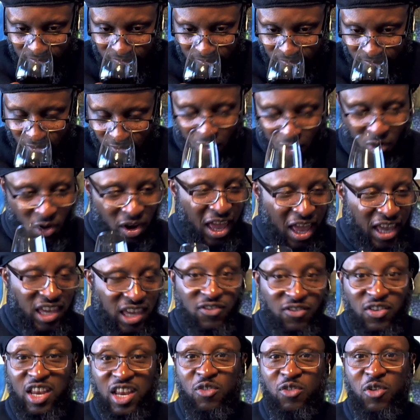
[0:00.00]
You know, like if
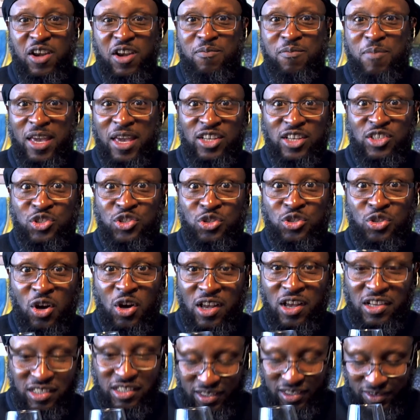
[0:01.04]
you're getting ready to make a
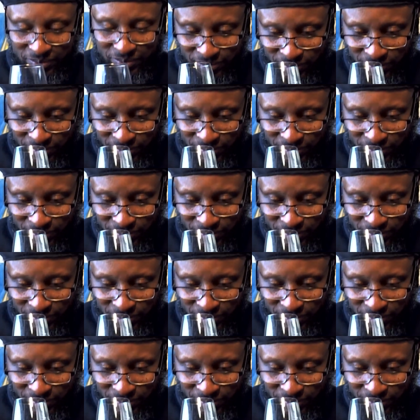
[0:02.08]
sauce.